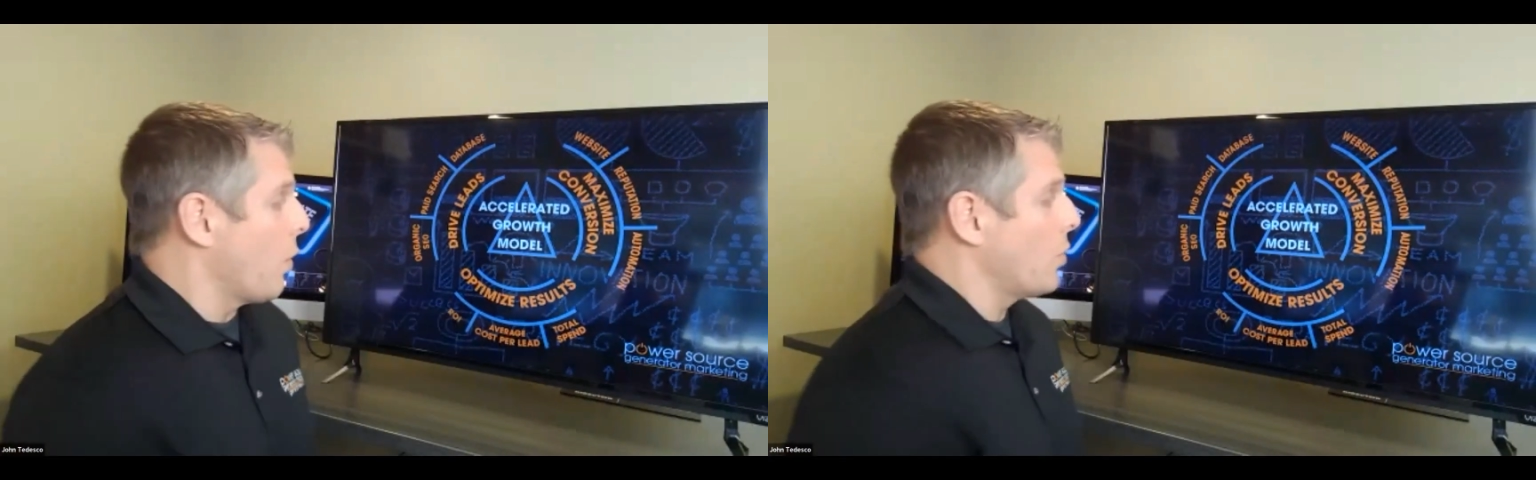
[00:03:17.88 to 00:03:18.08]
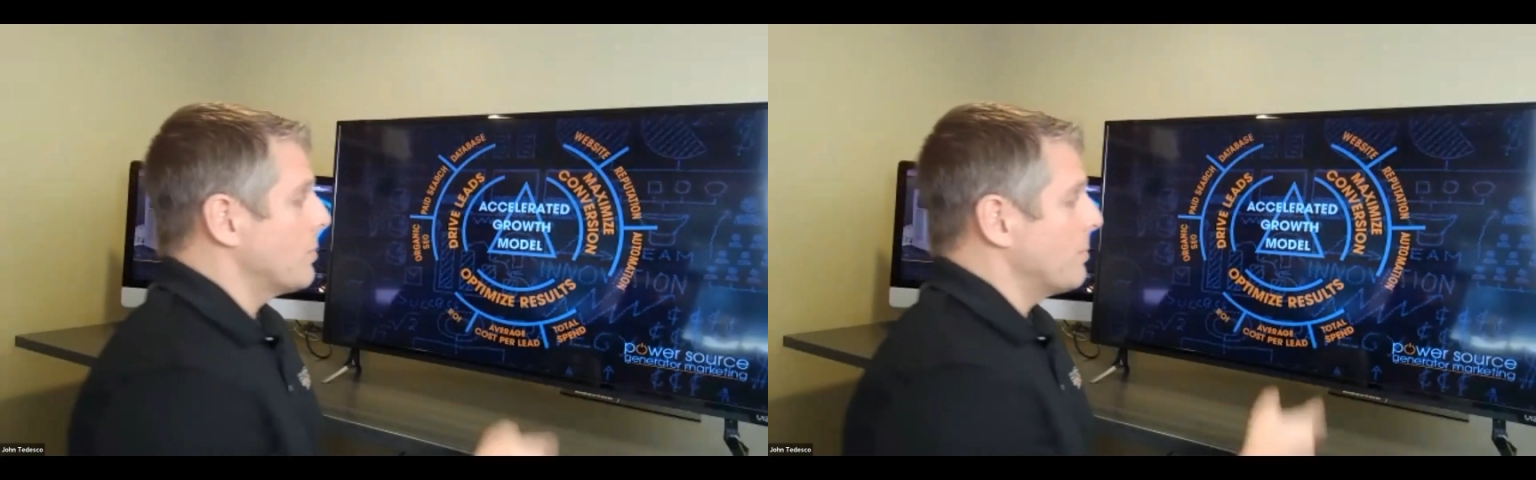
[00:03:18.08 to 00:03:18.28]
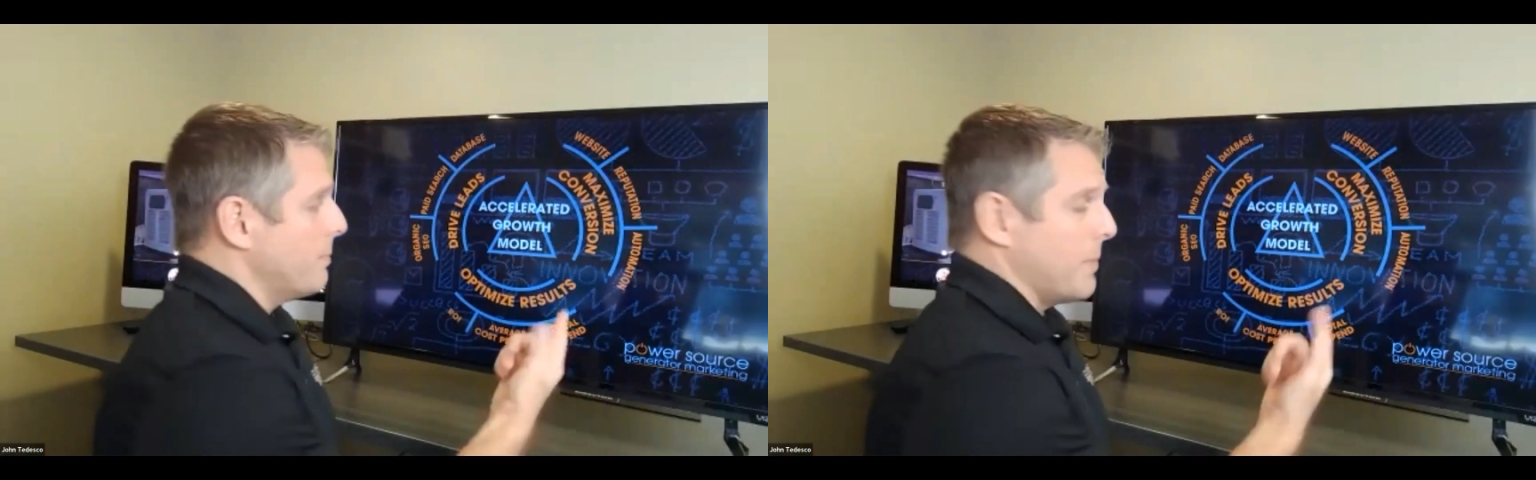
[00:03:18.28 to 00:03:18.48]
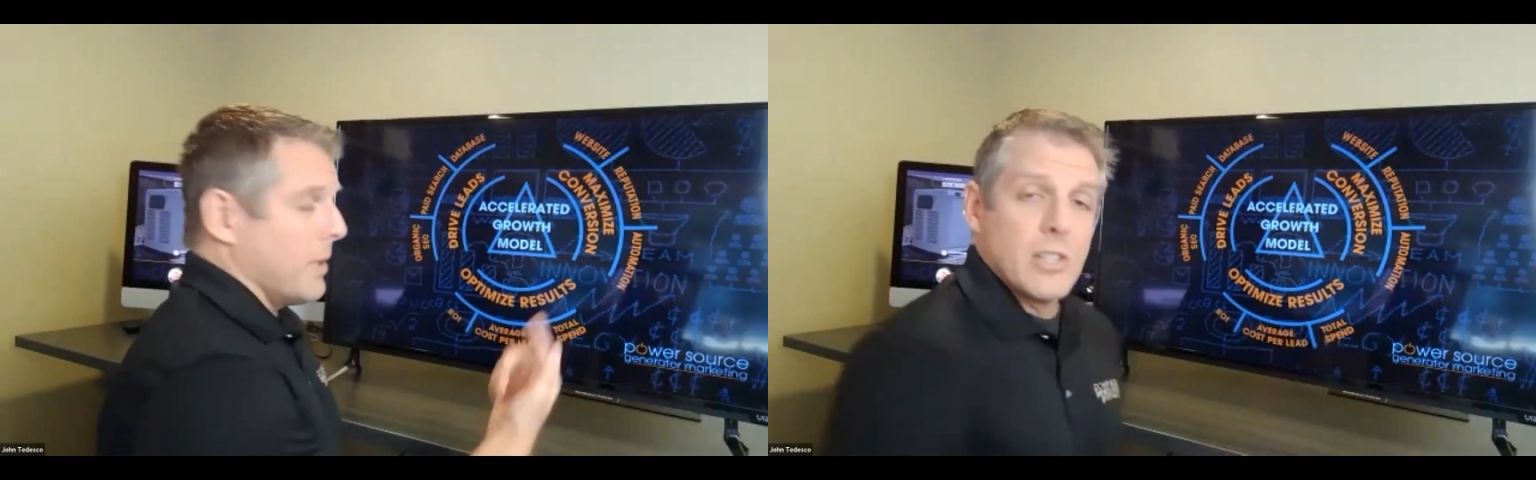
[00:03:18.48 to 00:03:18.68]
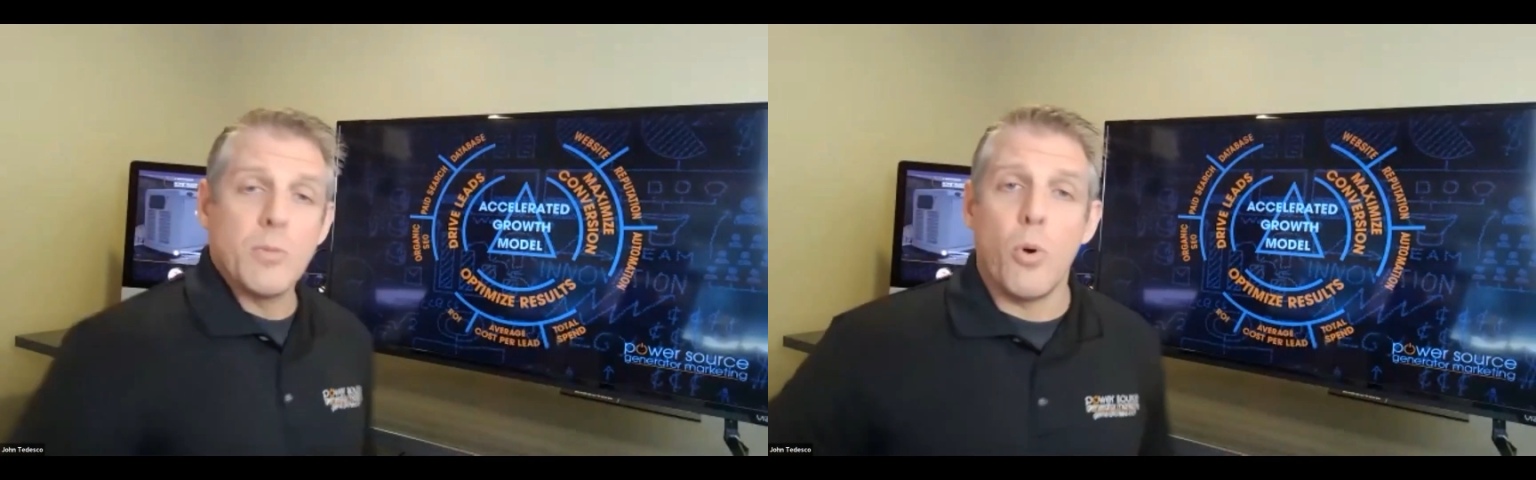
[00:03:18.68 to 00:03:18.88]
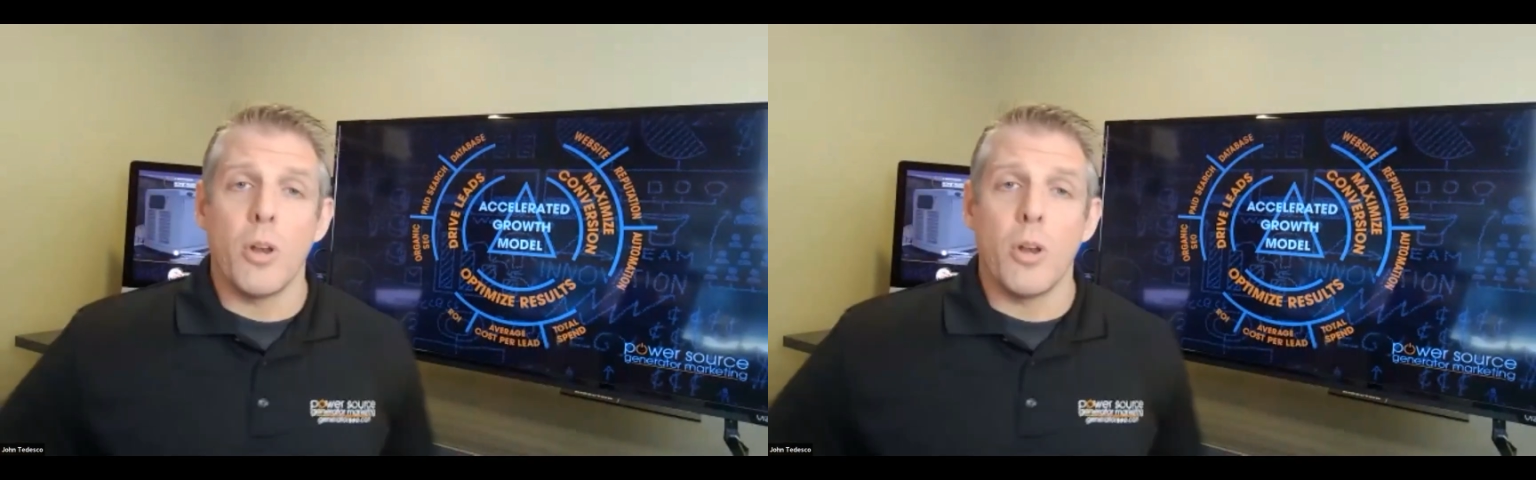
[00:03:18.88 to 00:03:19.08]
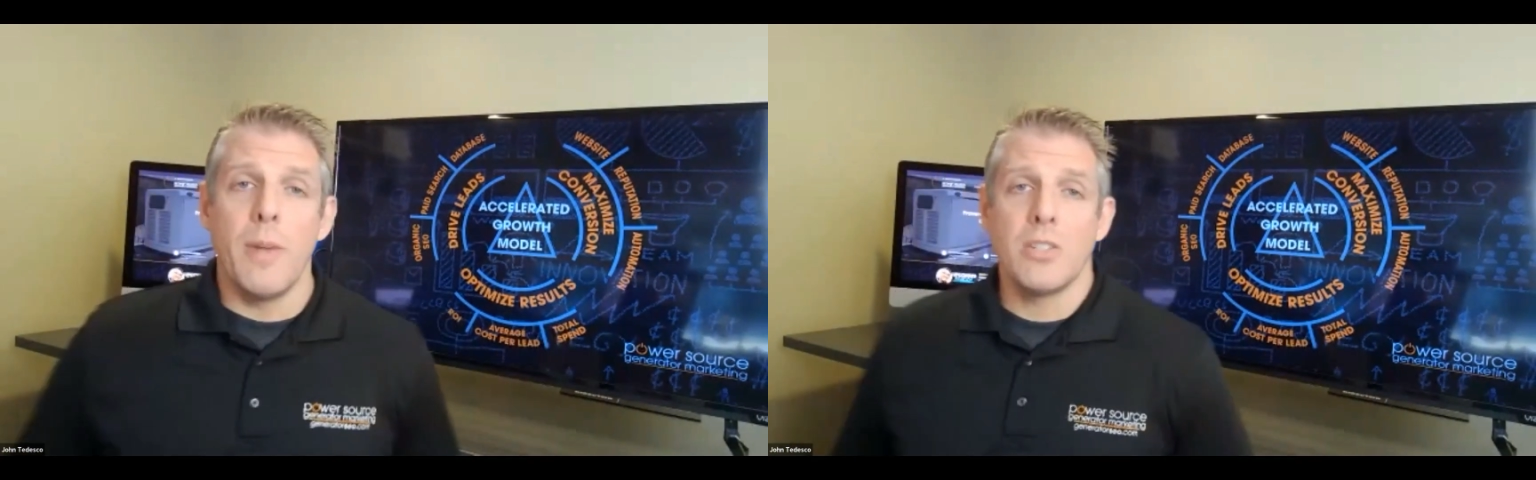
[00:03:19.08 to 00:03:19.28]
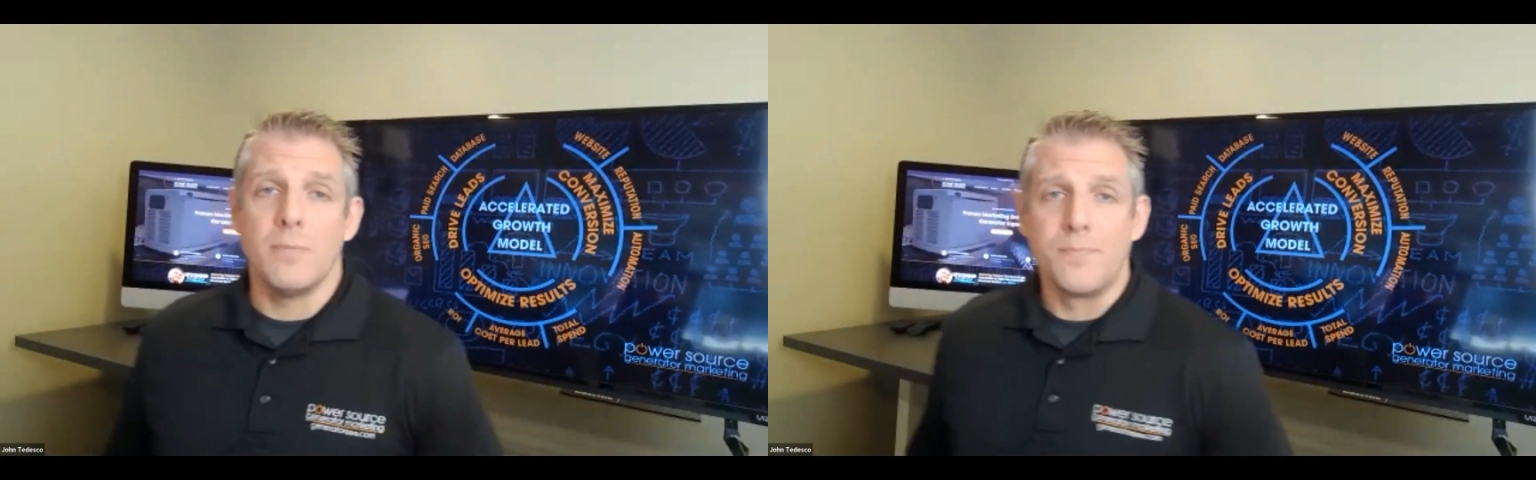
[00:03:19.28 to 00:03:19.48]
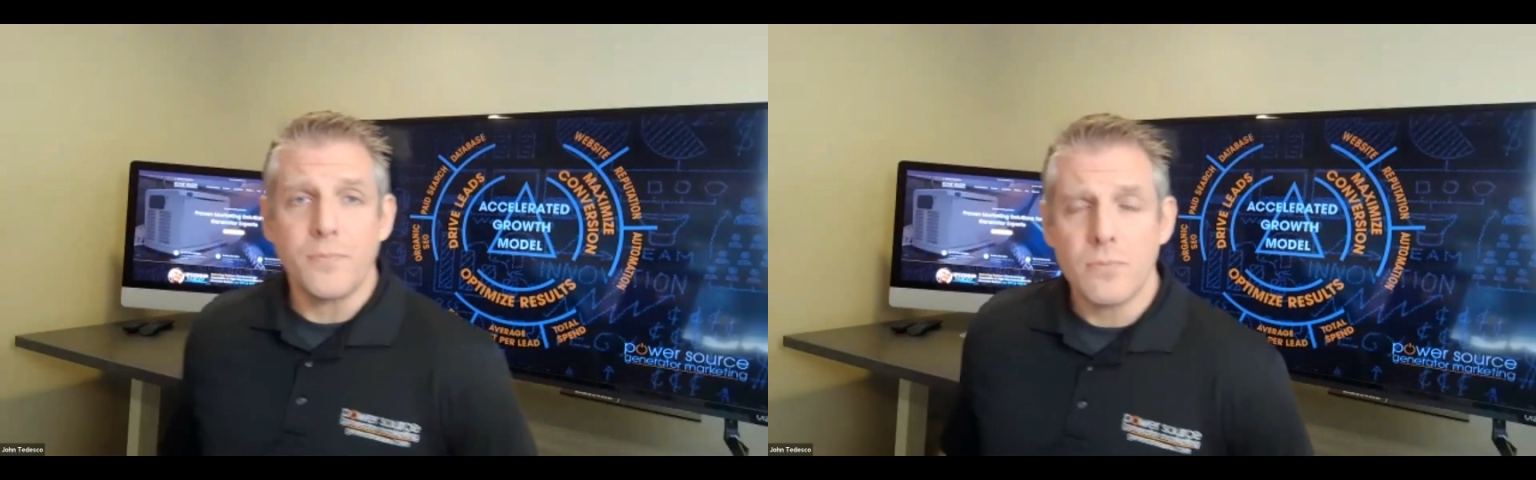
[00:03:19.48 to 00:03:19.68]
Also, building in some automation.